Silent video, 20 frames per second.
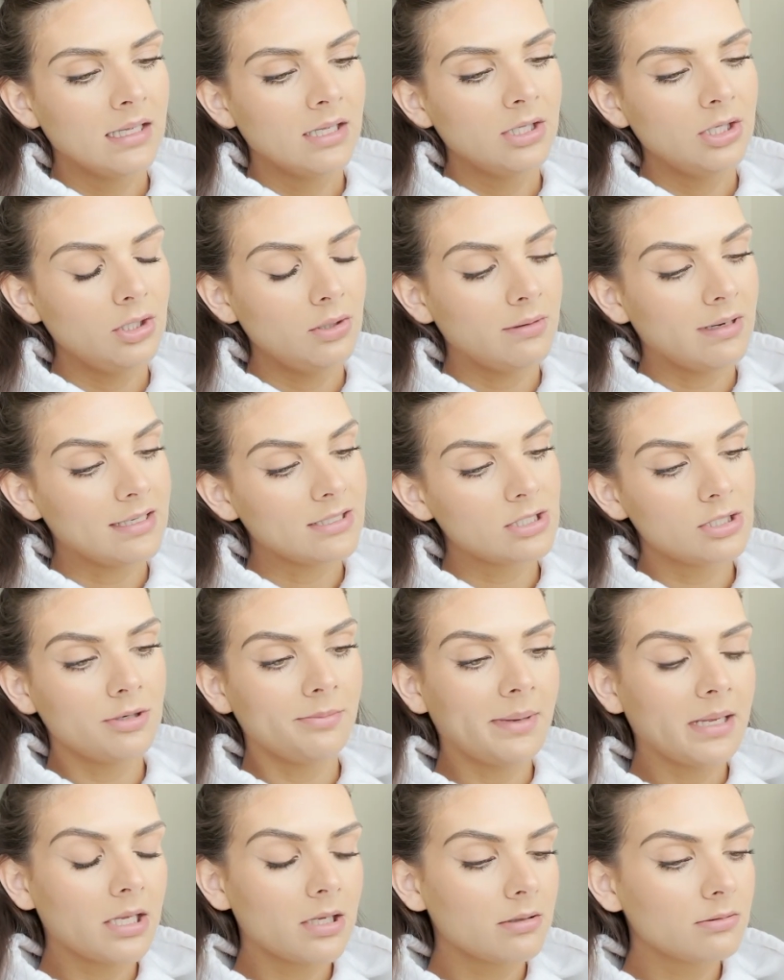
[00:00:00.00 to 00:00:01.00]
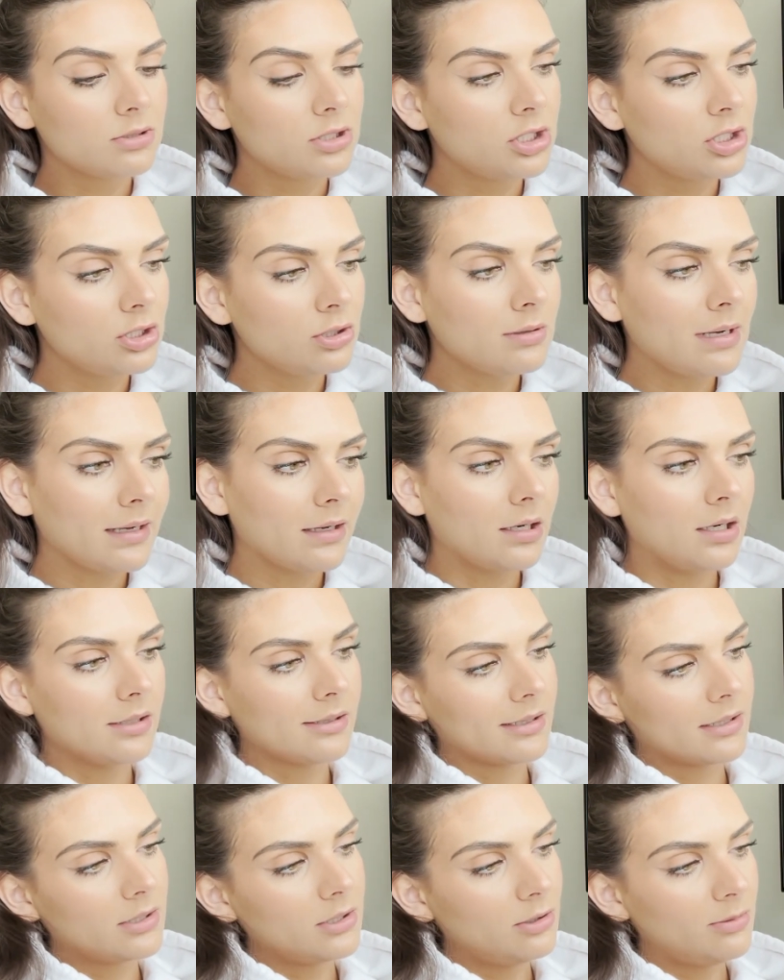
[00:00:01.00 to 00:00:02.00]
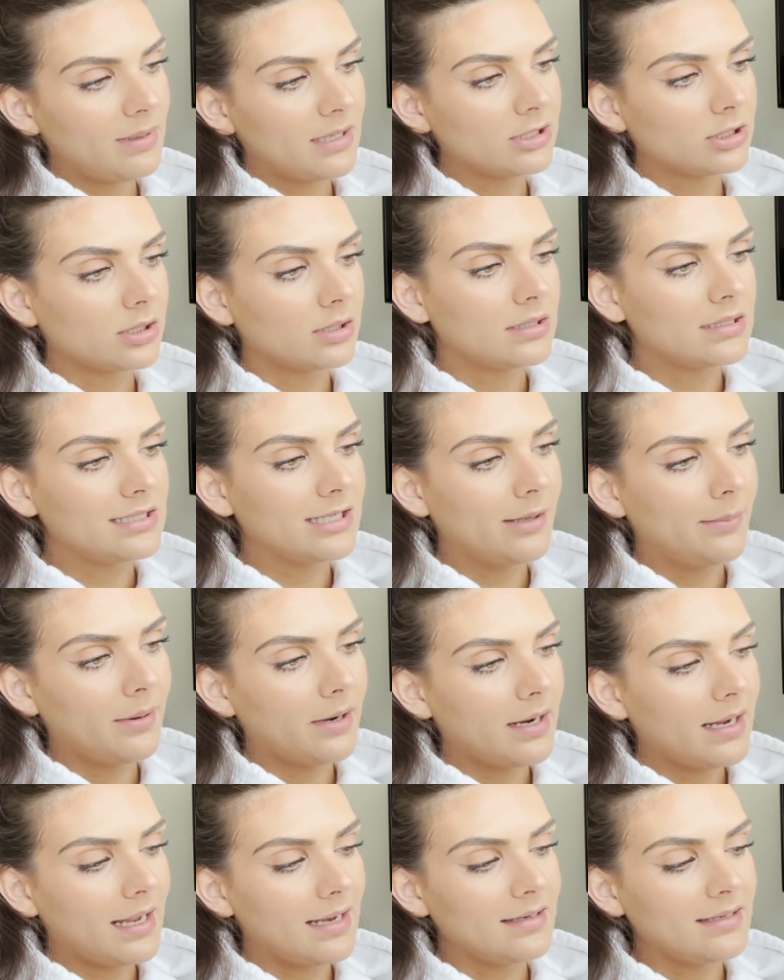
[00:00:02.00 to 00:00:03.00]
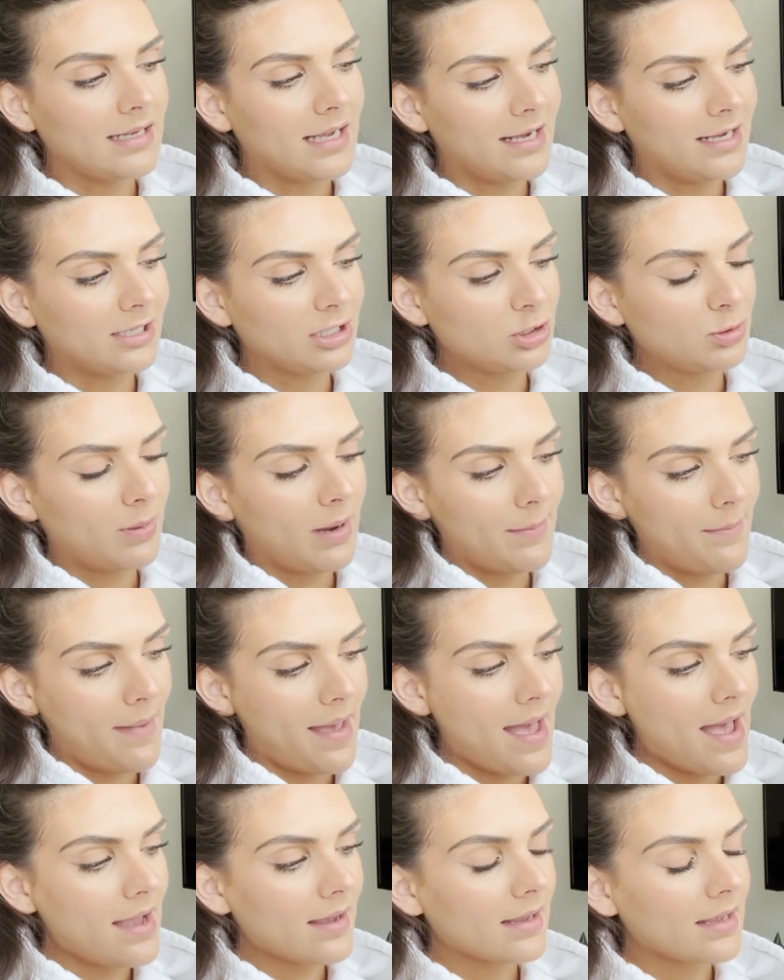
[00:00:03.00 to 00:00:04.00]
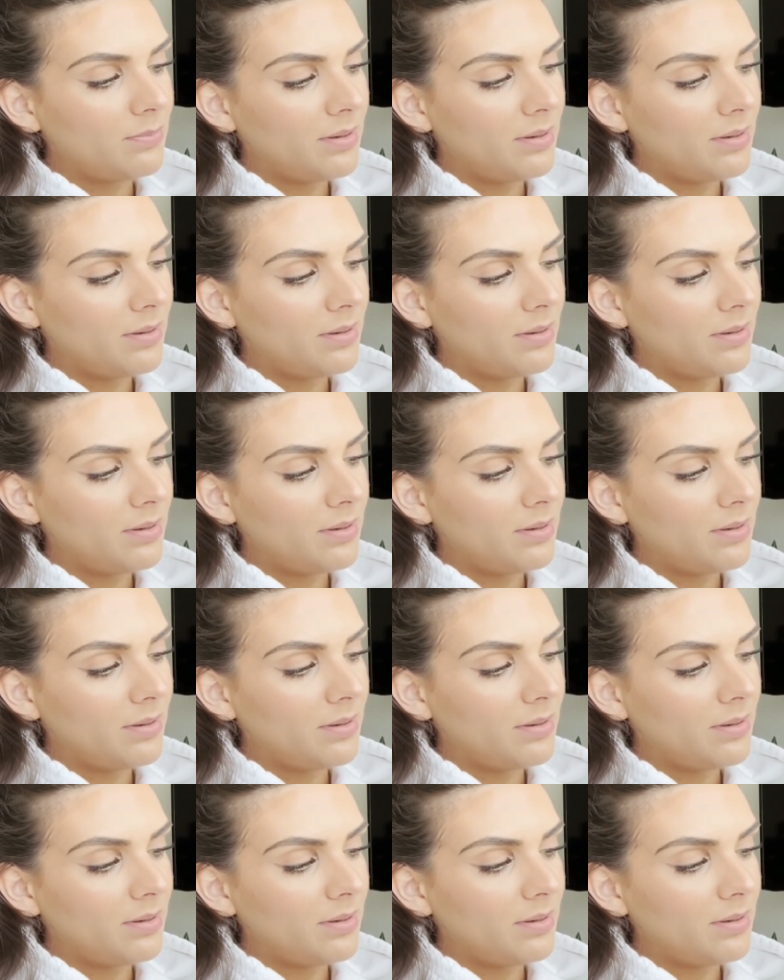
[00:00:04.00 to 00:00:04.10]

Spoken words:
You guys know my go-to, Iconic Nude by Charlotte Tilbury and Yash by MAC.